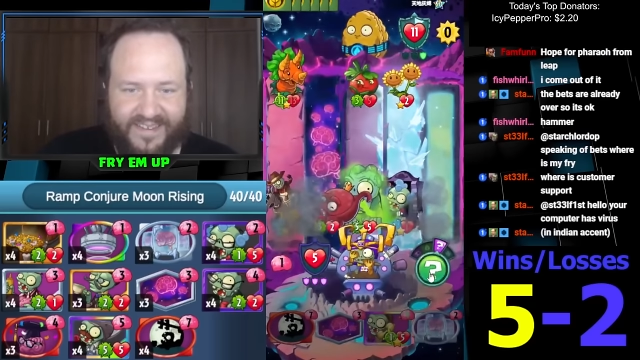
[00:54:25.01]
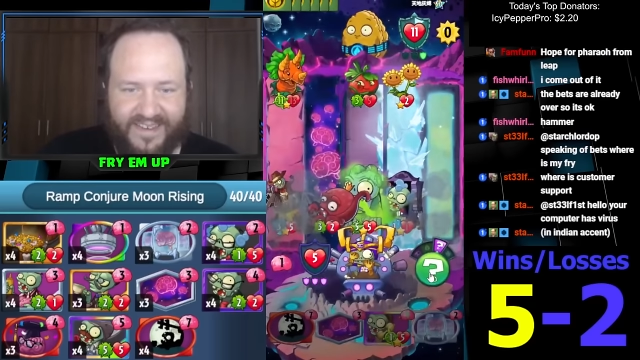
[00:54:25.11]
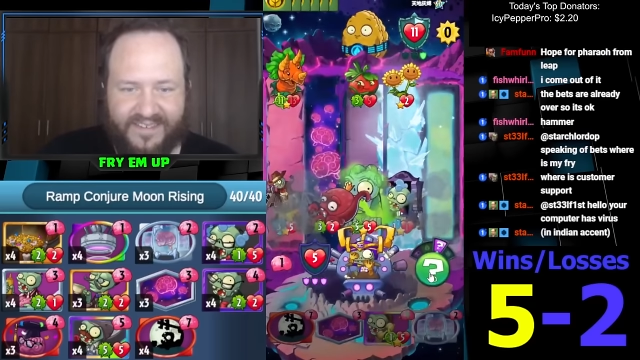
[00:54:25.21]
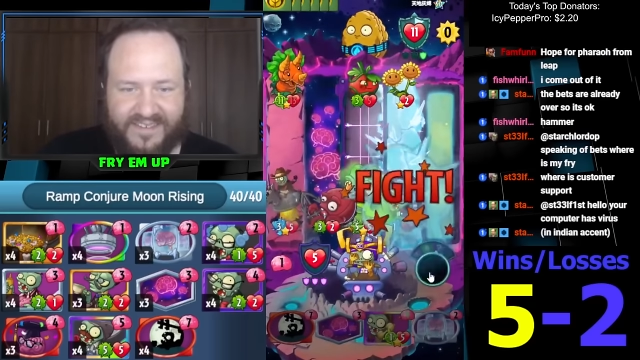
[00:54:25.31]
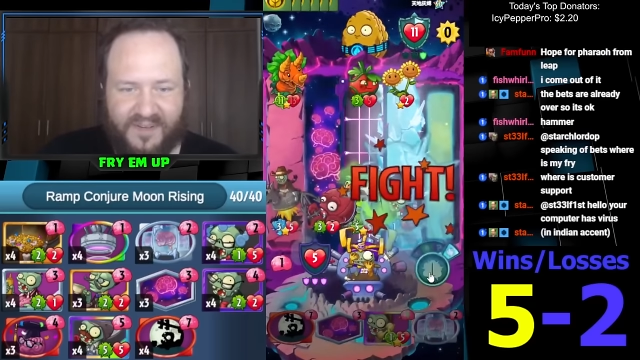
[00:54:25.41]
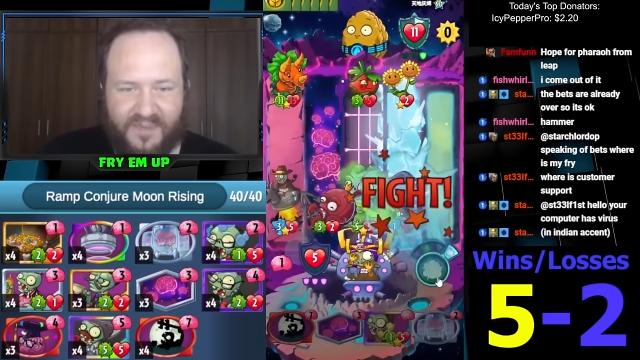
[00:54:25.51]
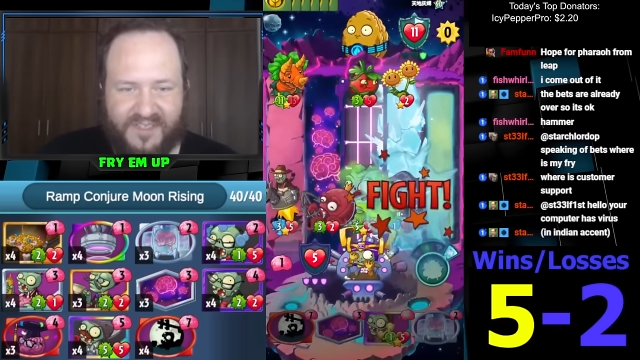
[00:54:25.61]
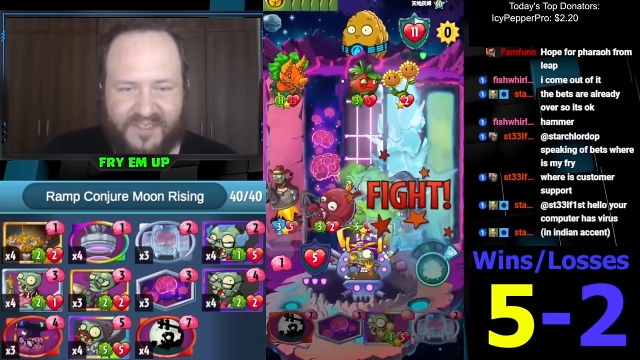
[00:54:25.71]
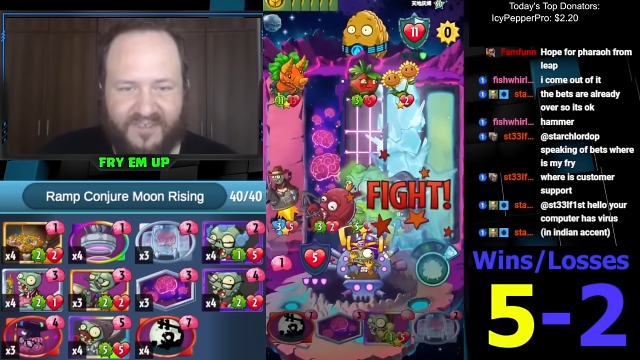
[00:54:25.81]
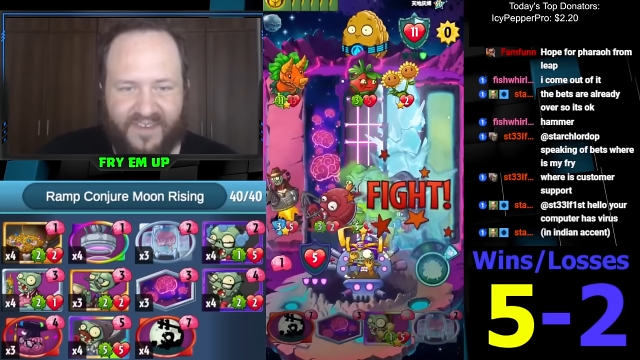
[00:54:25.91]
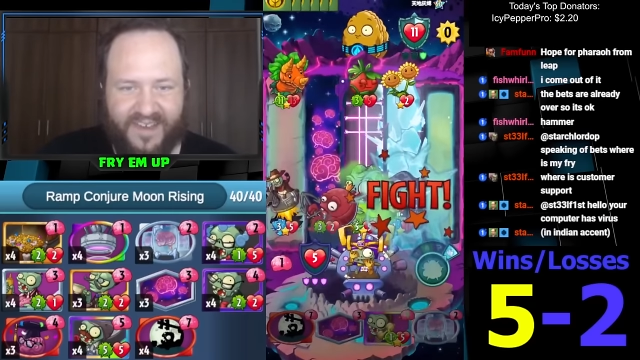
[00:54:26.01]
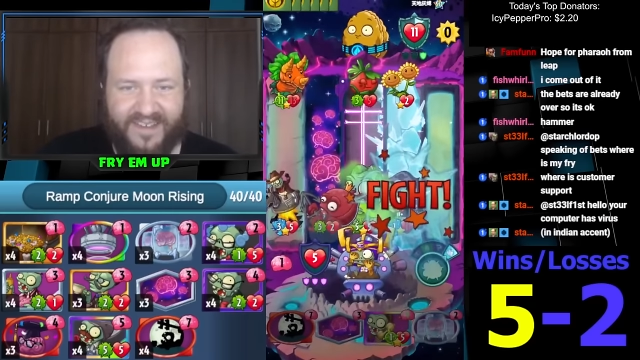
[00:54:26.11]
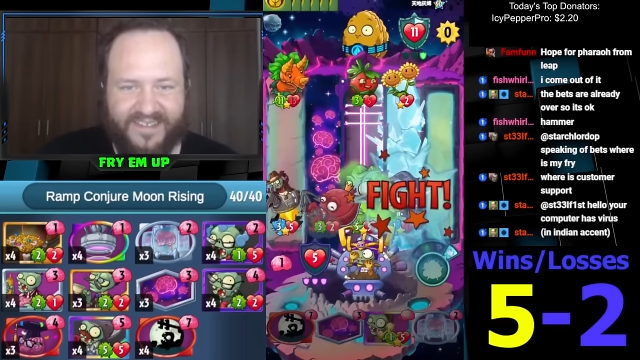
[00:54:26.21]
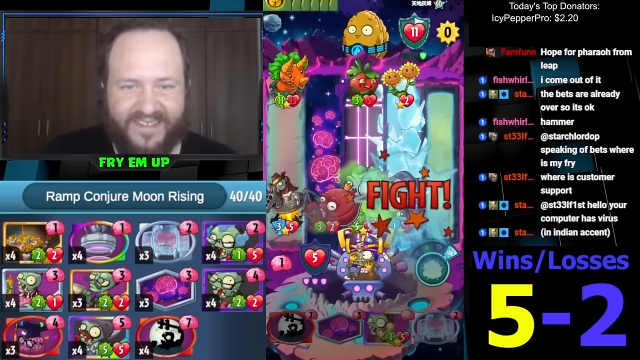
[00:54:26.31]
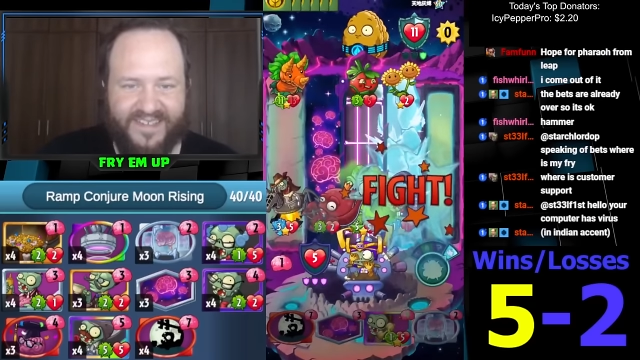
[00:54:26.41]
After a bunch of
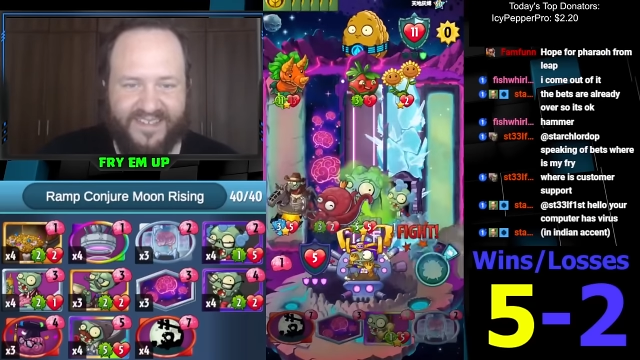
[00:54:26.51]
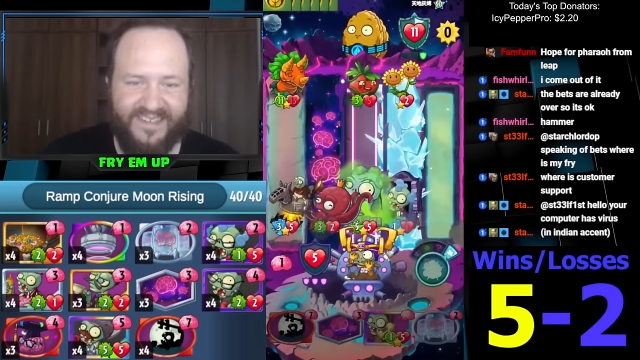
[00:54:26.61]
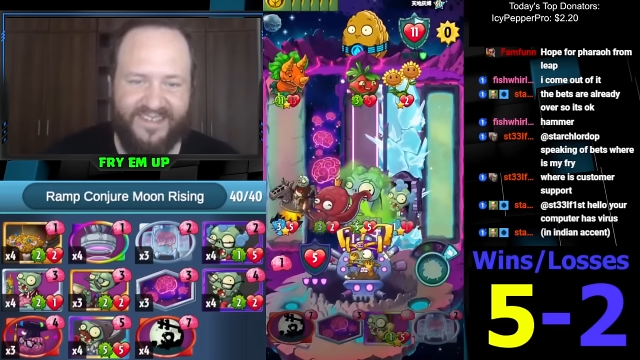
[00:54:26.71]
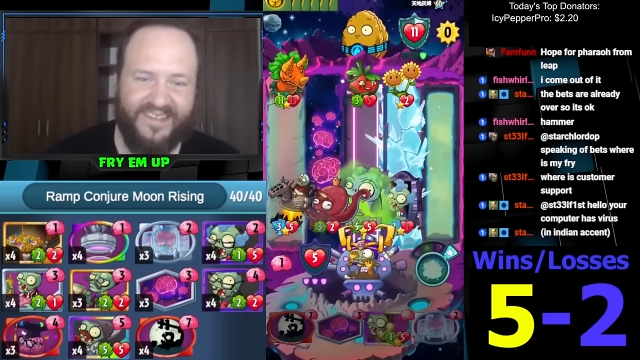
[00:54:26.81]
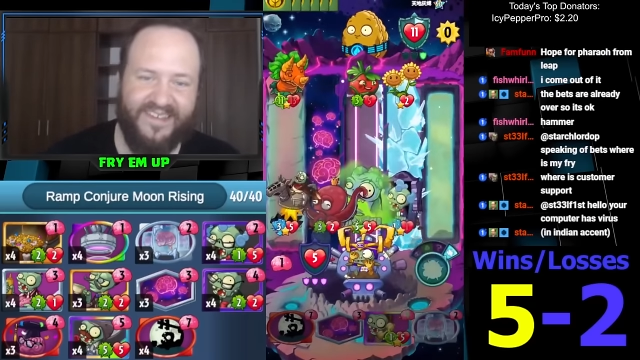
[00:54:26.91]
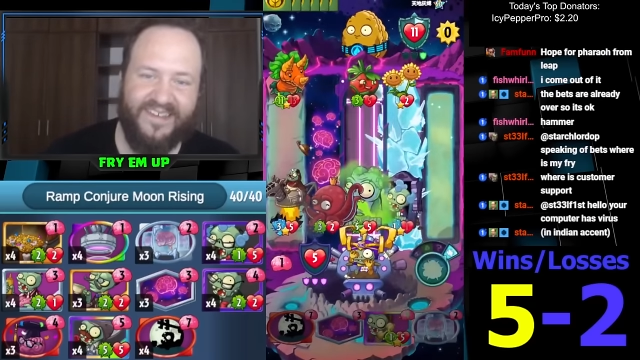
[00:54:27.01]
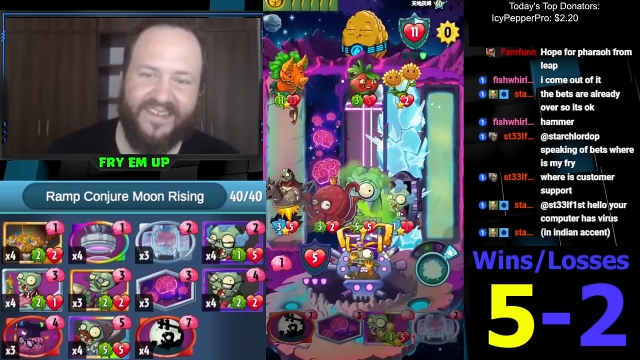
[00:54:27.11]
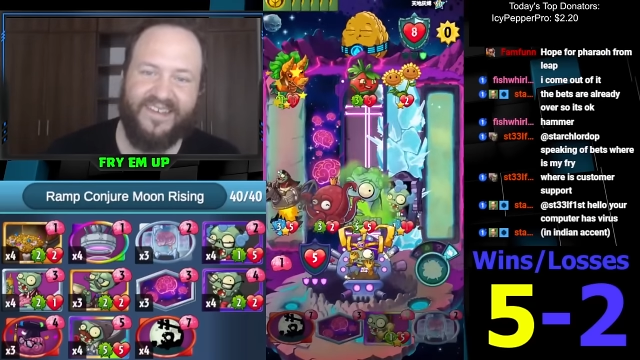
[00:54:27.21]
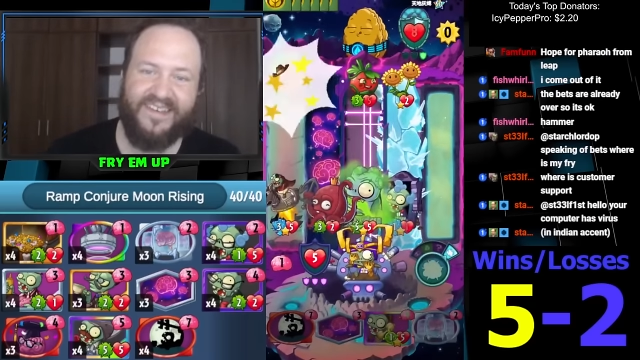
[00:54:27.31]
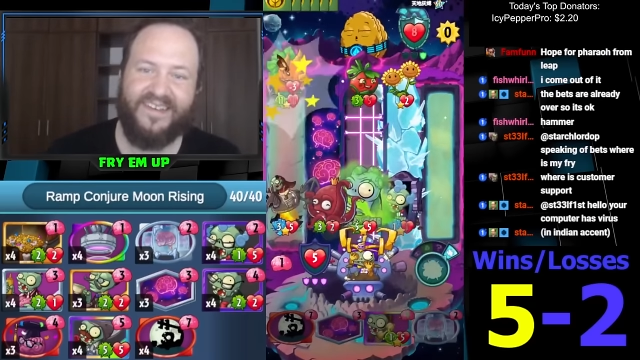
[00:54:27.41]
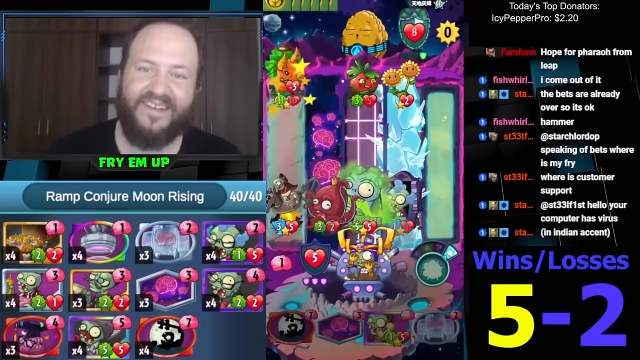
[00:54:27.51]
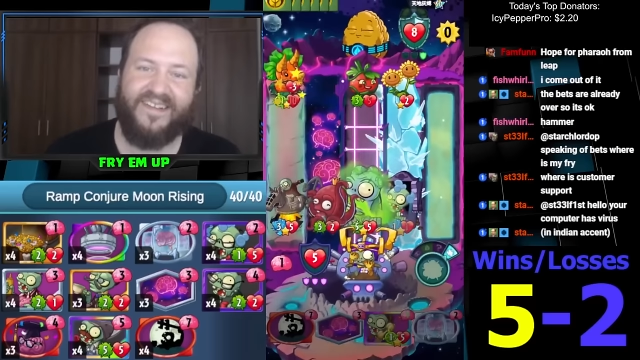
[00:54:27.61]
fails and